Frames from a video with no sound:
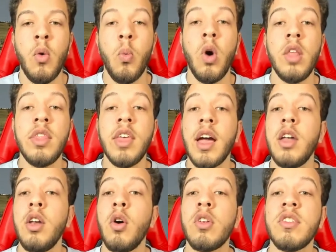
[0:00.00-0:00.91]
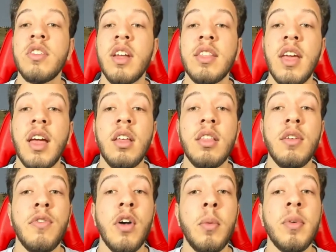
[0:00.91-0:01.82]
One thing I noticed at the end of
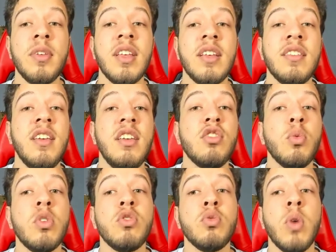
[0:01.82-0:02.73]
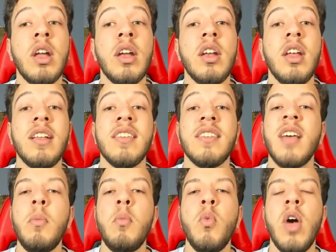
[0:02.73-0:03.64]
the film is that Caesar was written in
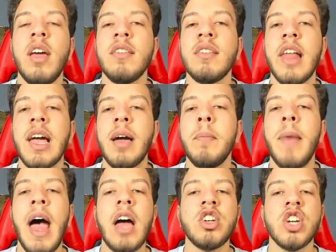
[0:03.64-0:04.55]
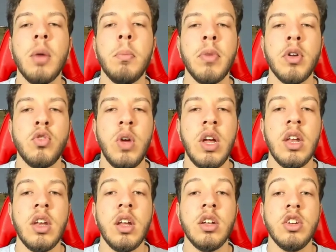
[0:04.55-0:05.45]
some ways like a mashup
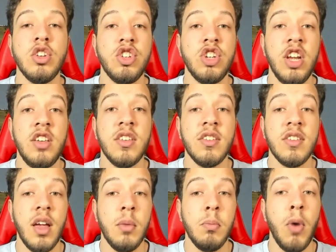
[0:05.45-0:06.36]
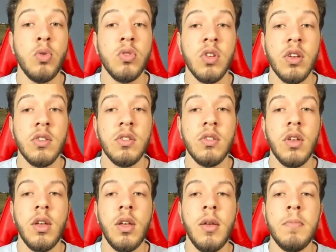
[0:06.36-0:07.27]
between Jesus and Moses.
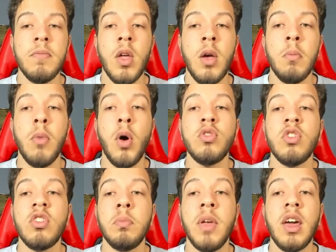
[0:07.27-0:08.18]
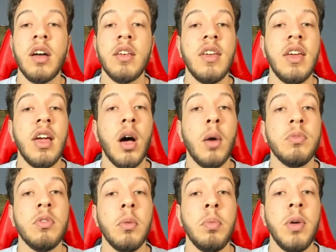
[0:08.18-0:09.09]
Moses because he
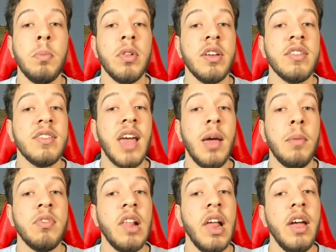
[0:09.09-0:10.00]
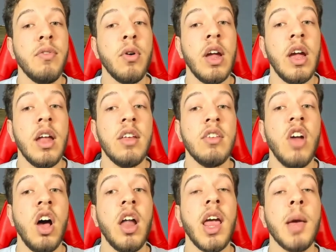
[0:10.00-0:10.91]
helps the people escape slavery and is
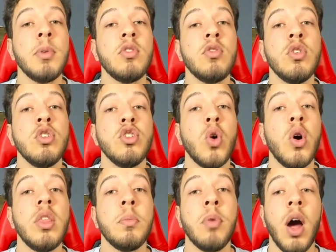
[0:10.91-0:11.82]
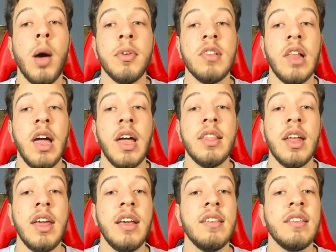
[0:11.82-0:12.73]
not able to enjoy the promised land
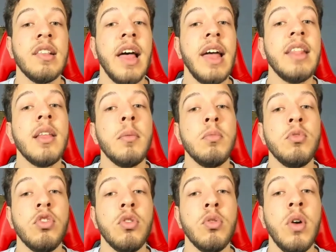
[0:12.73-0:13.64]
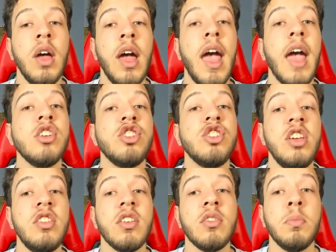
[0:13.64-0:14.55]
that he's led them to, and
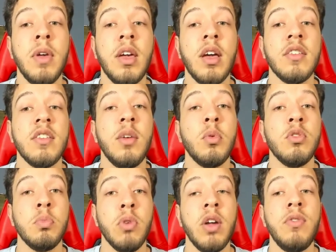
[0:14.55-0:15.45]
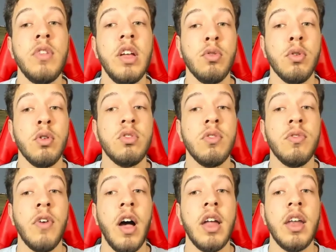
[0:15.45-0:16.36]
Jesus because he was briefly
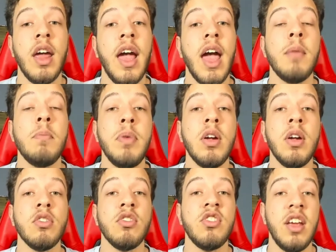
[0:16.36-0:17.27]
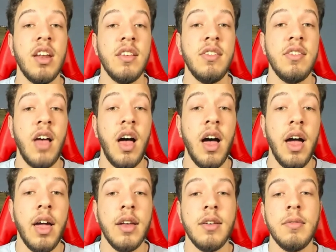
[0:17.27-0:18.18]
crucified and pierced in his
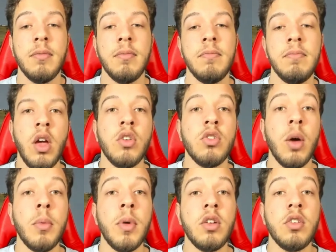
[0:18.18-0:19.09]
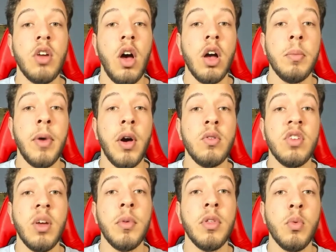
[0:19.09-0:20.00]
side. So I'm going to talk about
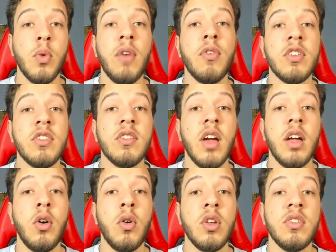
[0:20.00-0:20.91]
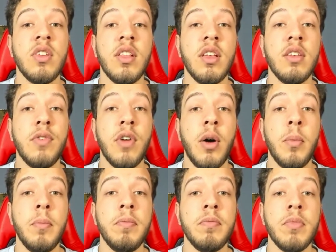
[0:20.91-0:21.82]
some of the references I noticed in this
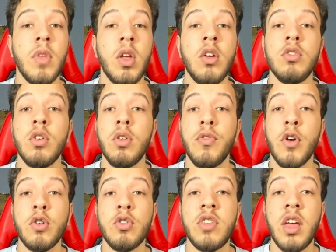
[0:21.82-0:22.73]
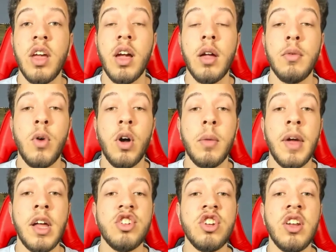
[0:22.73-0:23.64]
film. So the first thing I want to
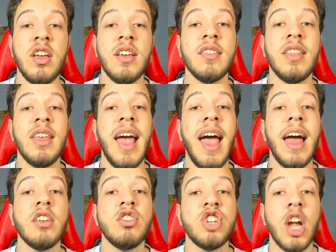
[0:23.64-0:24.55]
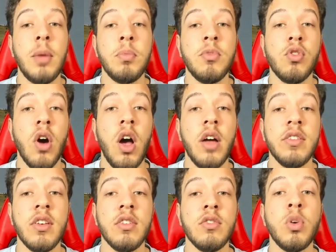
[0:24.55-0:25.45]
mention is the X-shaped
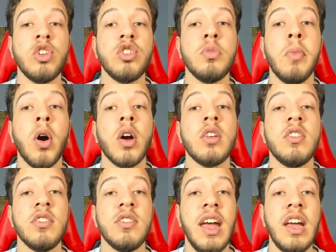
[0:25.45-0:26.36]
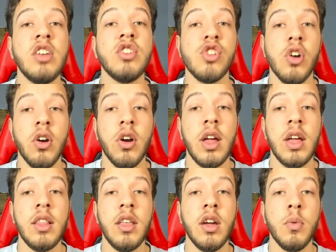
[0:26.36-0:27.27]
crosses, which marked danger
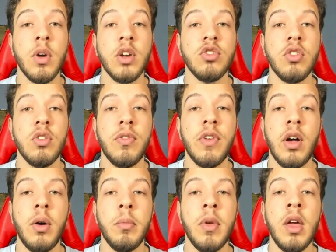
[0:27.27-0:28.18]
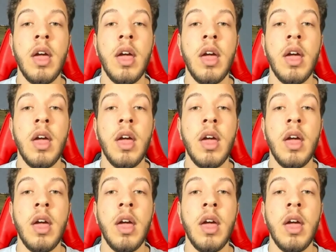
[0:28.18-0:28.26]
in the original film.